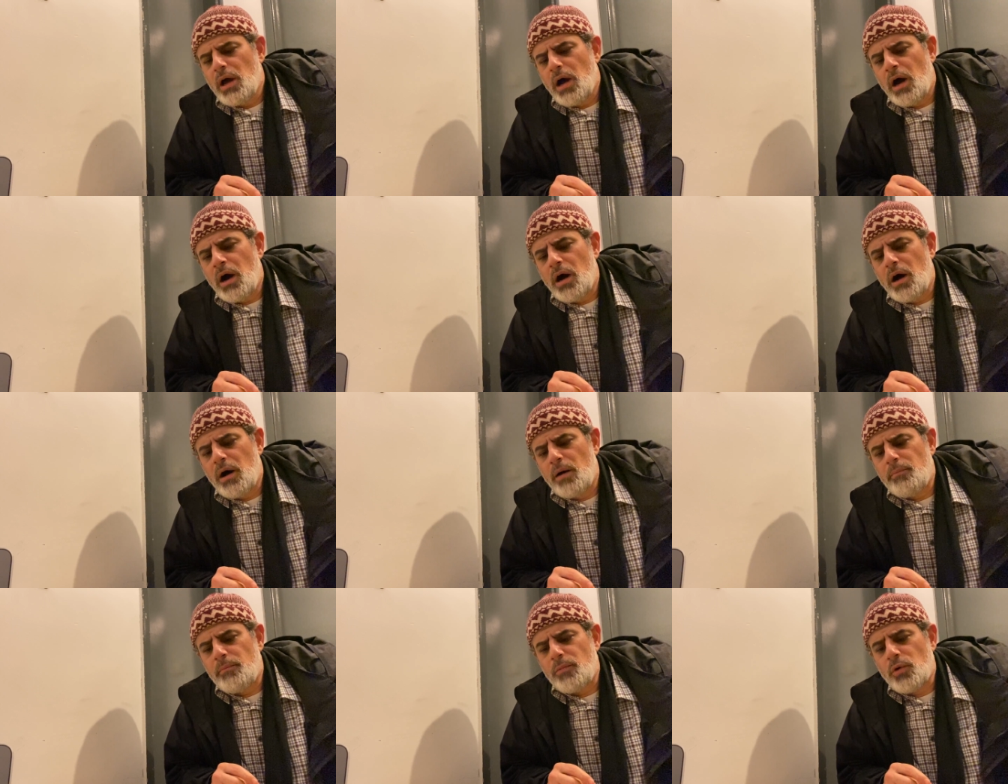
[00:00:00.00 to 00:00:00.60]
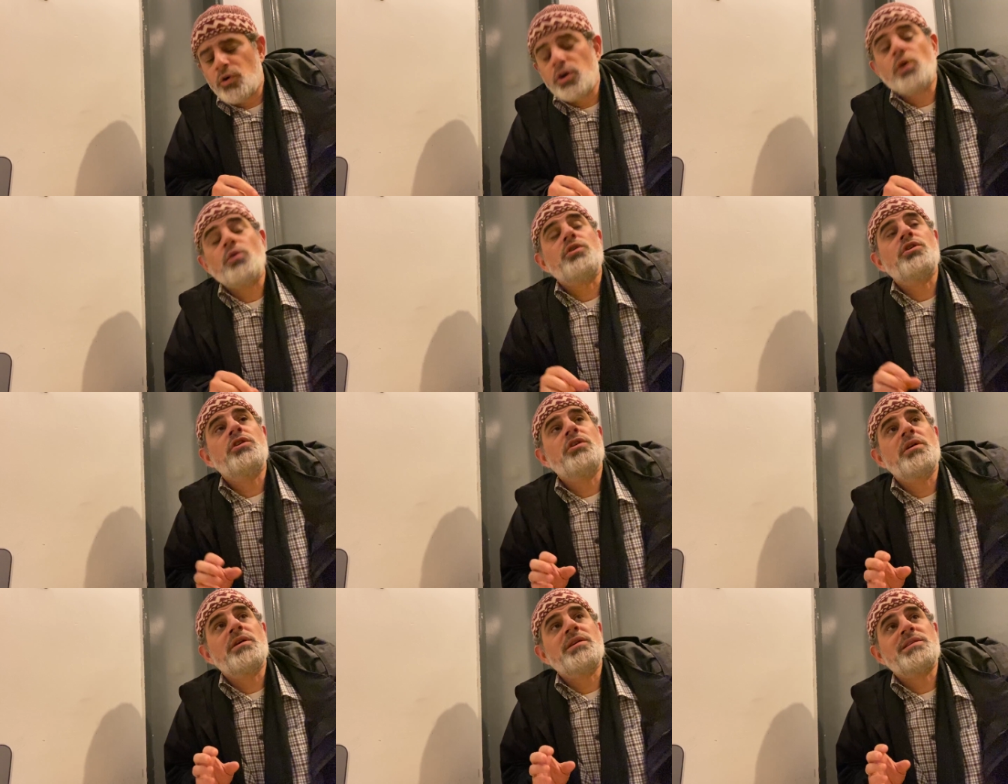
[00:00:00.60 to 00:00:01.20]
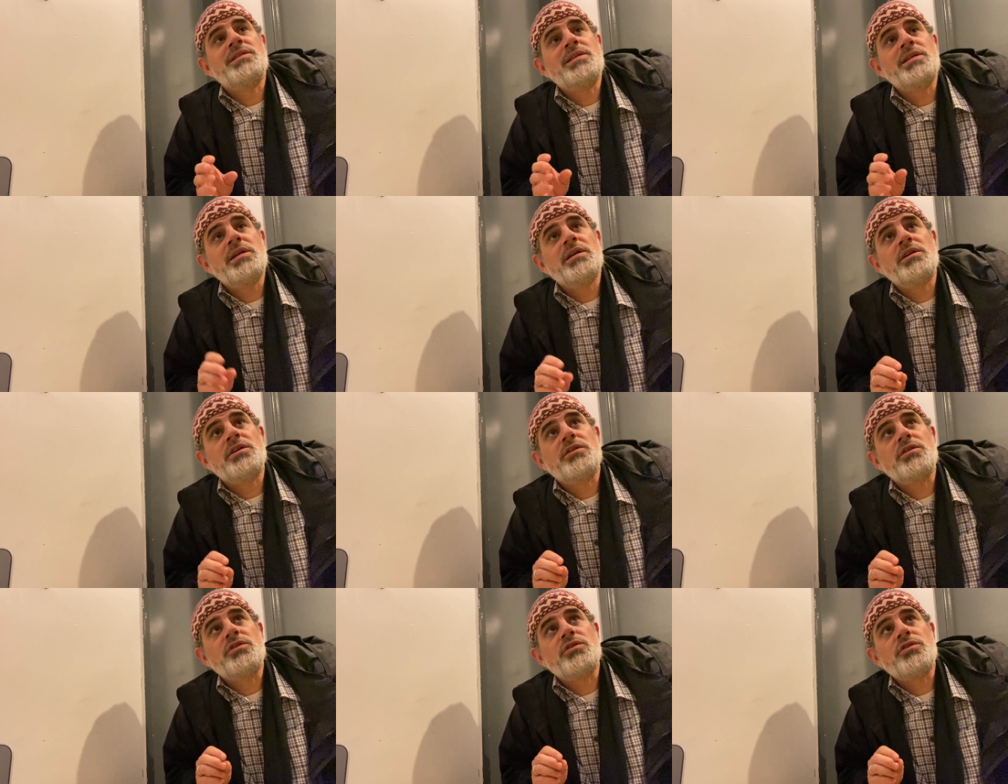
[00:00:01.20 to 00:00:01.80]
Um, or no,
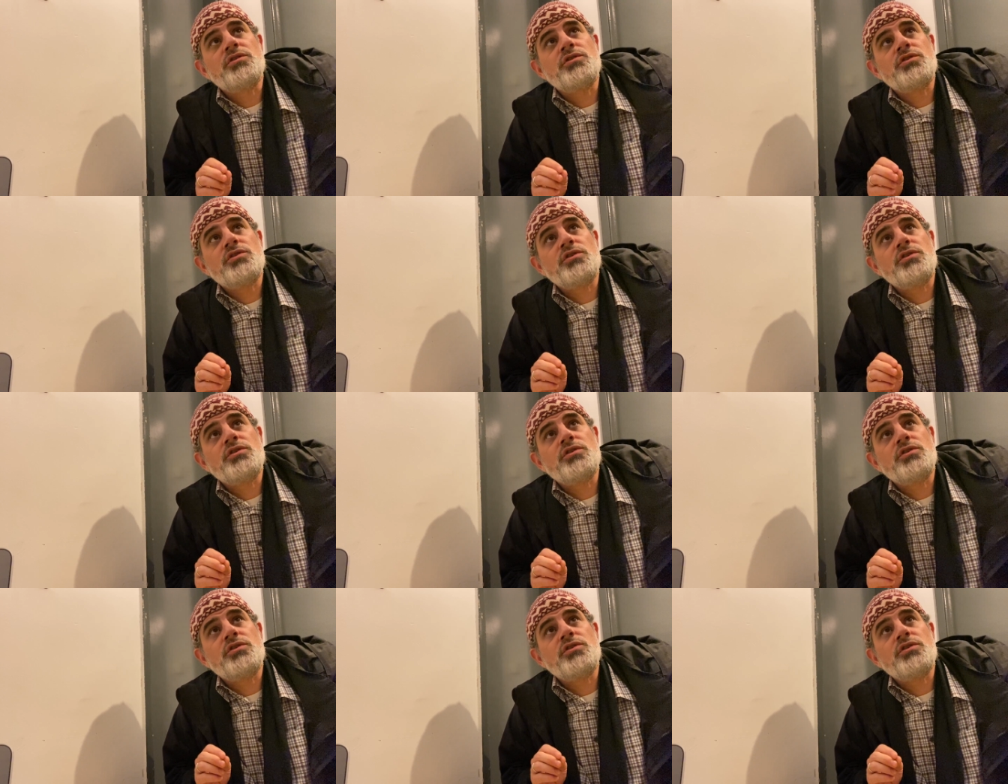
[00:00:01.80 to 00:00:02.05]
Zia